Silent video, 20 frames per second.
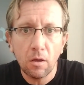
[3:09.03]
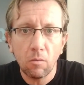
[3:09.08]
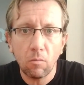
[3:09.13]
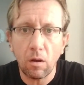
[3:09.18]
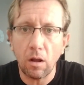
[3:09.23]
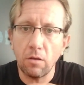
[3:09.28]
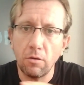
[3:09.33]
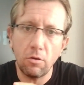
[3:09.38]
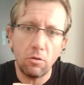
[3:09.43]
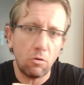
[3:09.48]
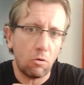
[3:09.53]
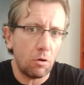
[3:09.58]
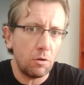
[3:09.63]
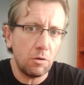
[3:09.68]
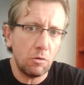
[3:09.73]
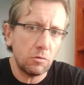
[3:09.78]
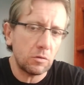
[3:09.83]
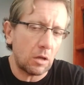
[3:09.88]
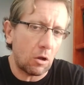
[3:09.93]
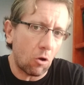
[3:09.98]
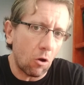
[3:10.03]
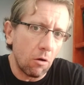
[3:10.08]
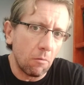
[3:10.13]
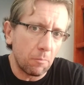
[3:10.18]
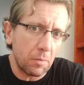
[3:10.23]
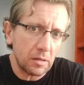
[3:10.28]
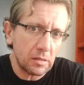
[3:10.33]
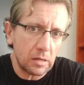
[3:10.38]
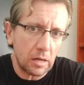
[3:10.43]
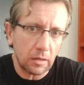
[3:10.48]
well, you're not going to use a
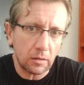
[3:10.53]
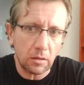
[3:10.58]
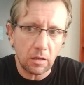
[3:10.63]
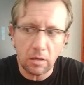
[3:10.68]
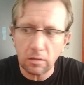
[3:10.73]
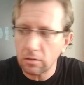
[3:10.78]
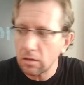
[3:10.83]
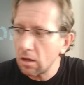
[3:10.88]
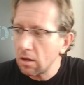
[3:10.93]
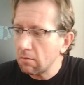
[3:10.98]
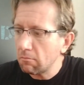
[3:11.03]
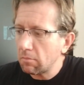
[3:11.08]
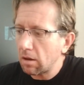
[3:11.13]
compass like this,